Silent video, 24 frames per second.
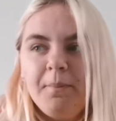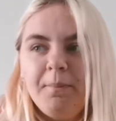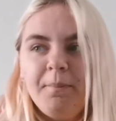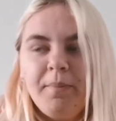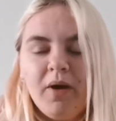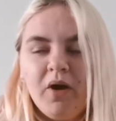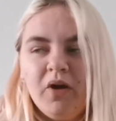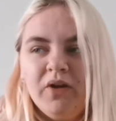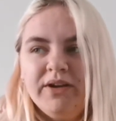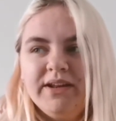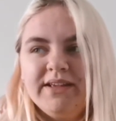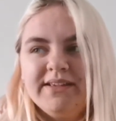
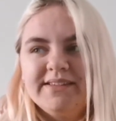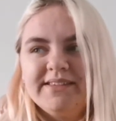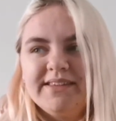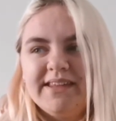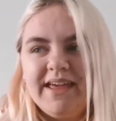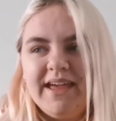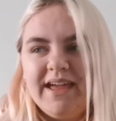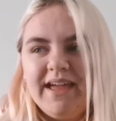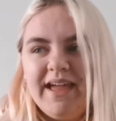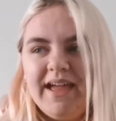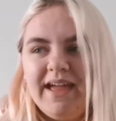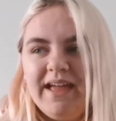But
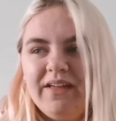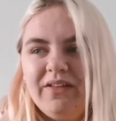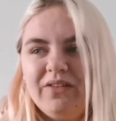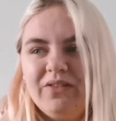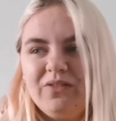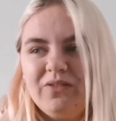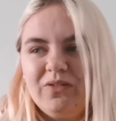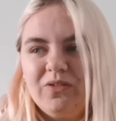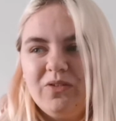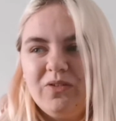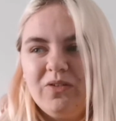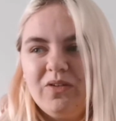honestly,
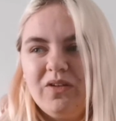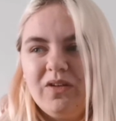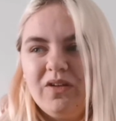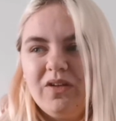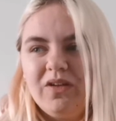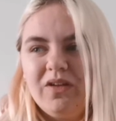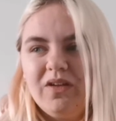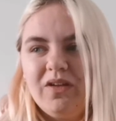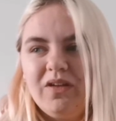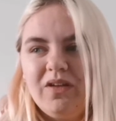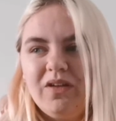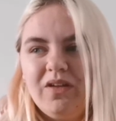it's
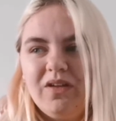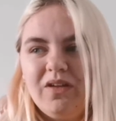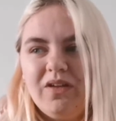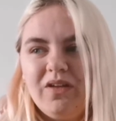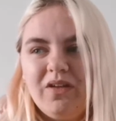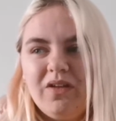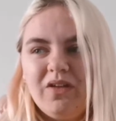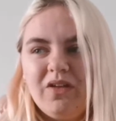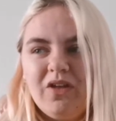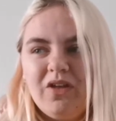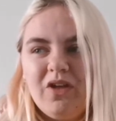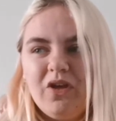
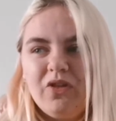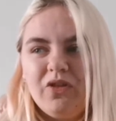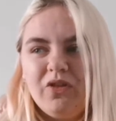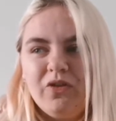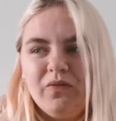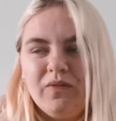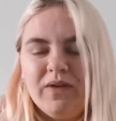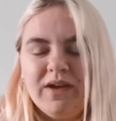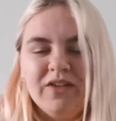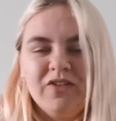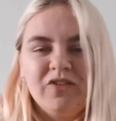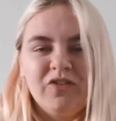the
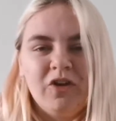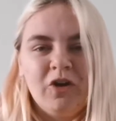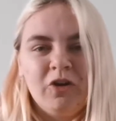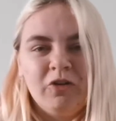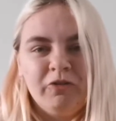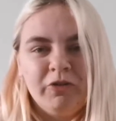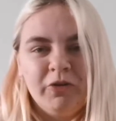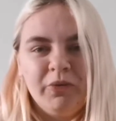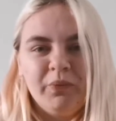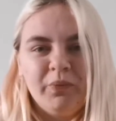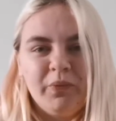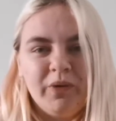reason our
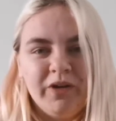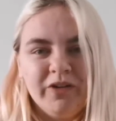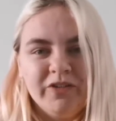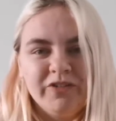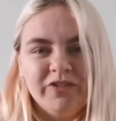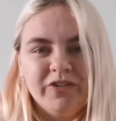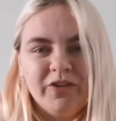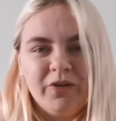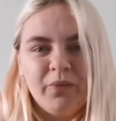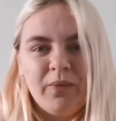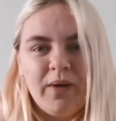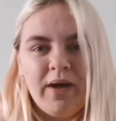group
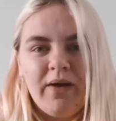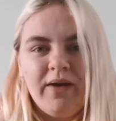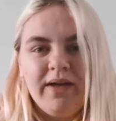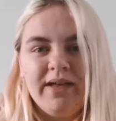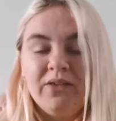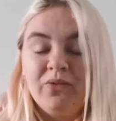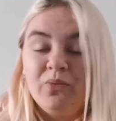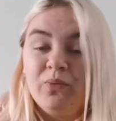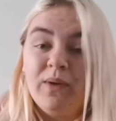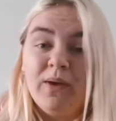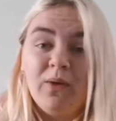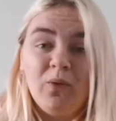works so well
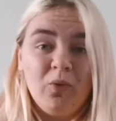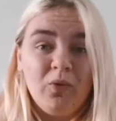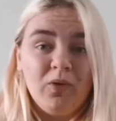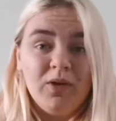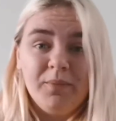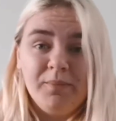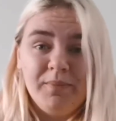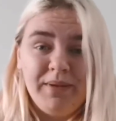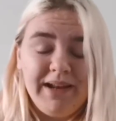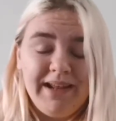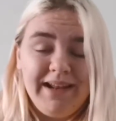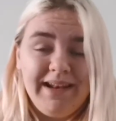is we're all
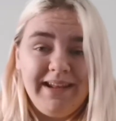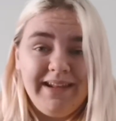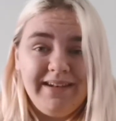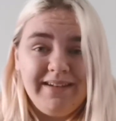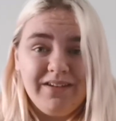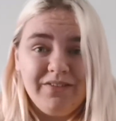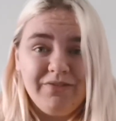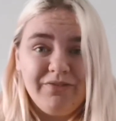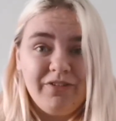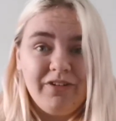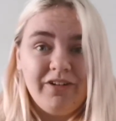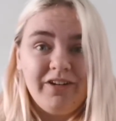completely
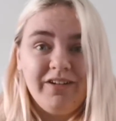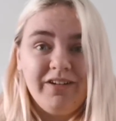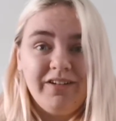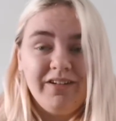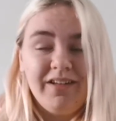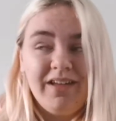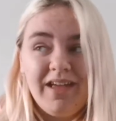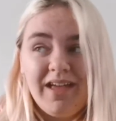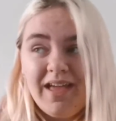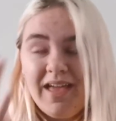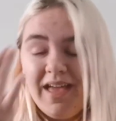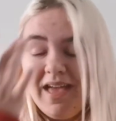different.
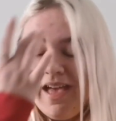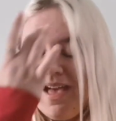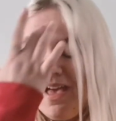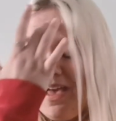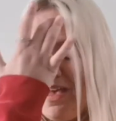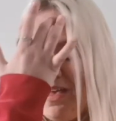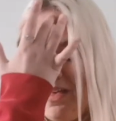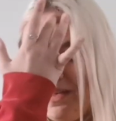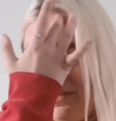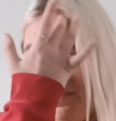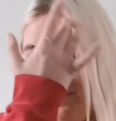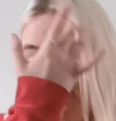
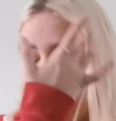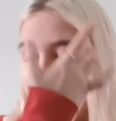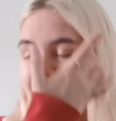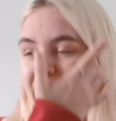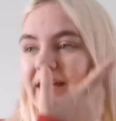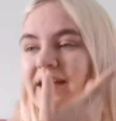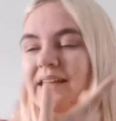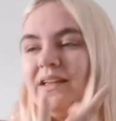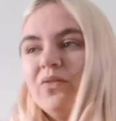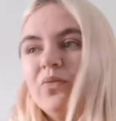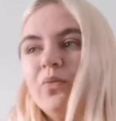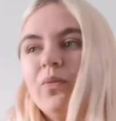
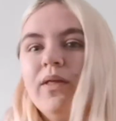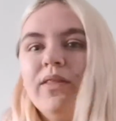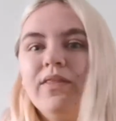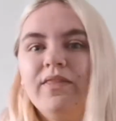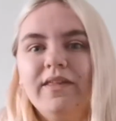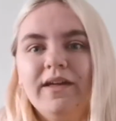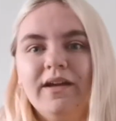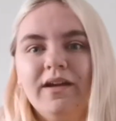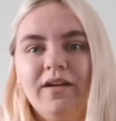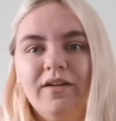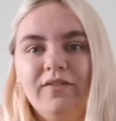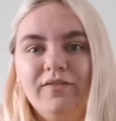That is one
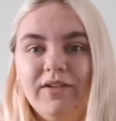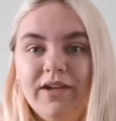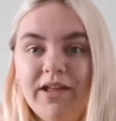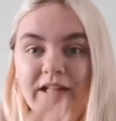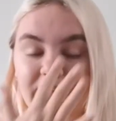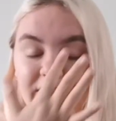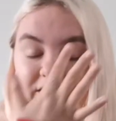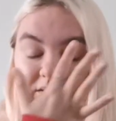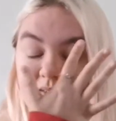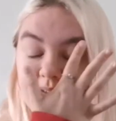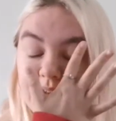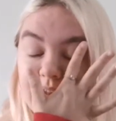thing I've
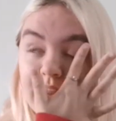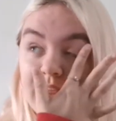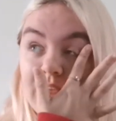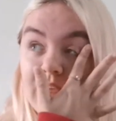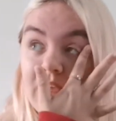learned.